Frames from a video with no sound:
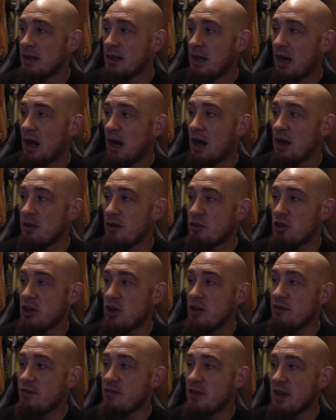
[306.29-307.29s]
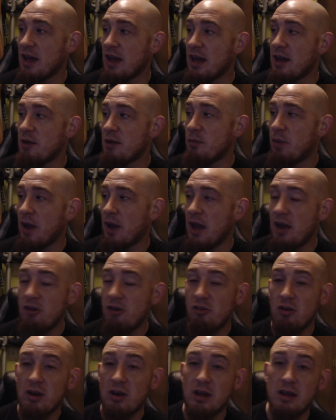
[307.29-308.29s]
Uh, Chiefs and
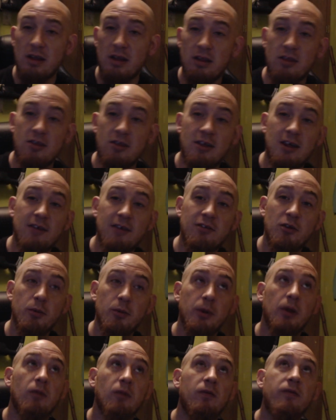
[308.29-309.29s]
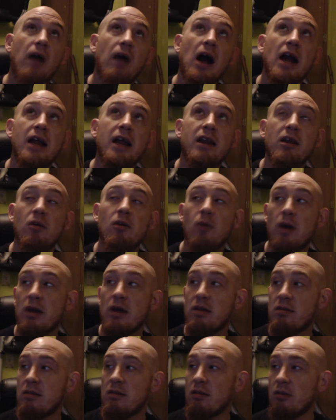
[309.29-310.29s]
Patriots. Chiefs have been finding
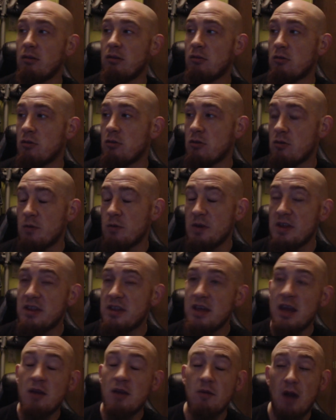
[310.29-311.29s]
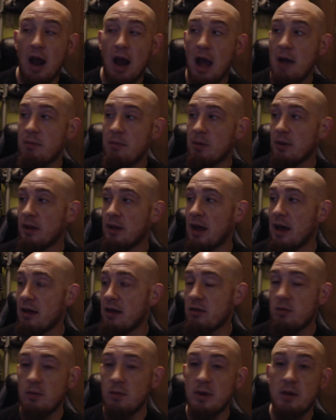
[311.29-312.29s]
ways to lose. We've seen what happened
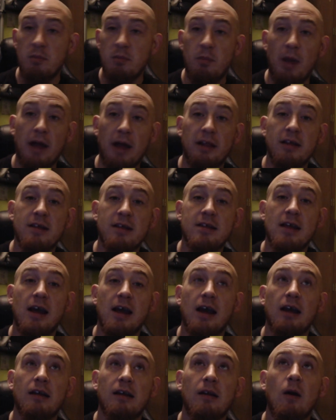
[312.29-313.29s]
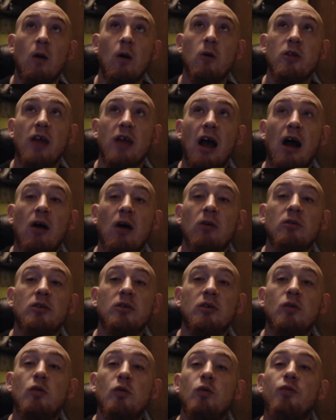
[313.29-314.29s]
last week. Belichick knows how
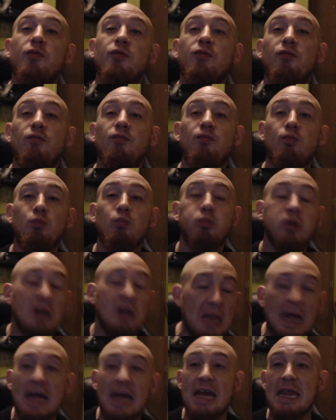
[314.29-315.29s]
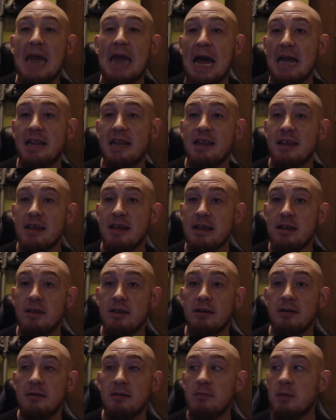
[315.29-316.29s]
to play that
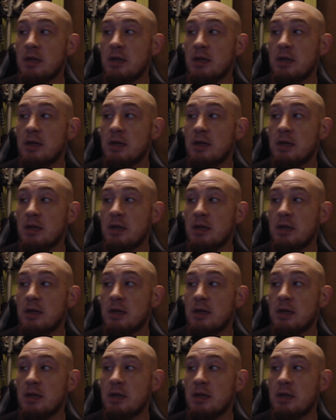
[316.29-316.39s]
system.